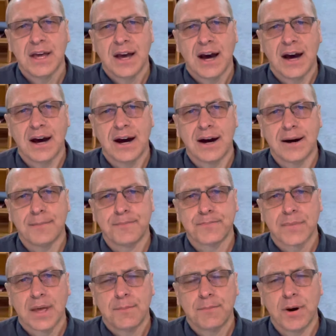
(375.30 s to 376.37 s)

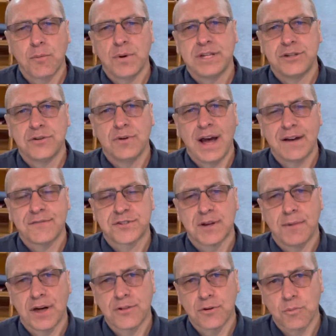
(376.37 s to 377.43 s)
but we do have
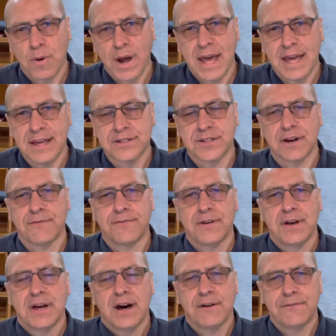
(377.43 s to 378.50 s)
some other ways
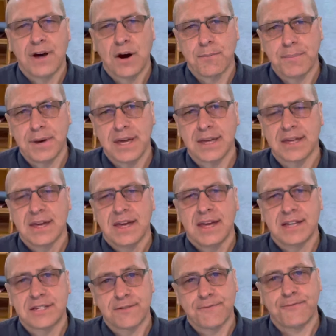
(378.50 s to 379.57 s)
of helping
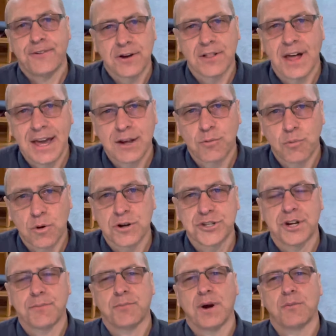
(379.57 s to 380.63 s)
it to feel like
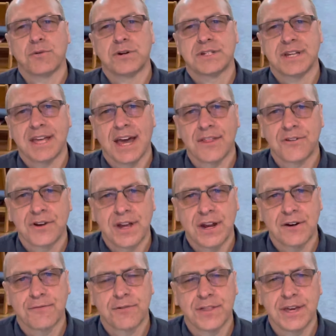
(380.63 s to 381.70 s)
worship when we're together
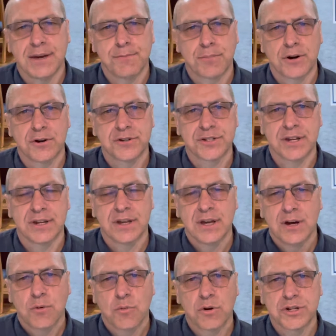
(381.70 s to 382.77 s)
here for the in-person
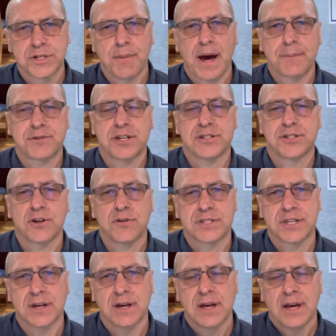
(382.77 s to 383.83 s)
worship option. So
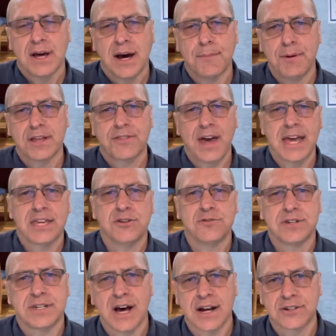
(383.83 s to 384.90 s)
it's a big thank you
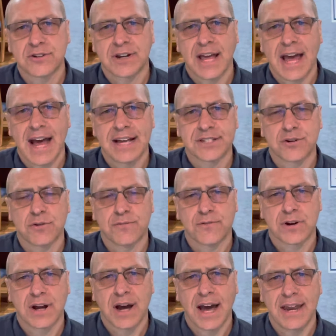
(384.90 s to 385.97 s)
to Dr. Gaskell for
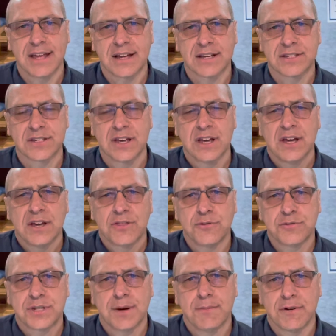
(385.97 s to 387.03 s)
guiding us
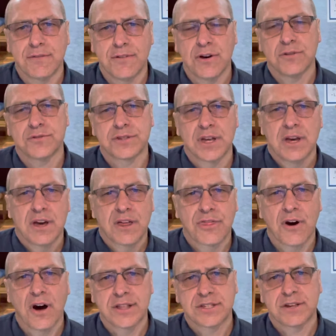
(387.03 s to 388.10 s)
through some of those
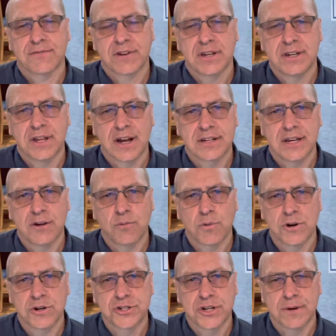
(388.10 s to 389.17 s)
thoughts of conducting
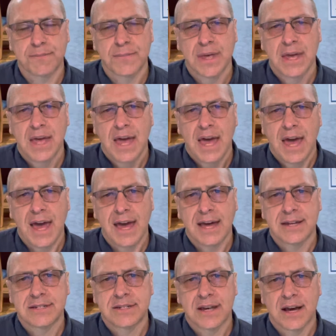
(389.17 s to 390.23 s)
worship.
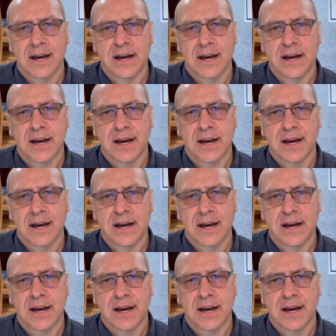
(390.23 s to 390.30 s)
And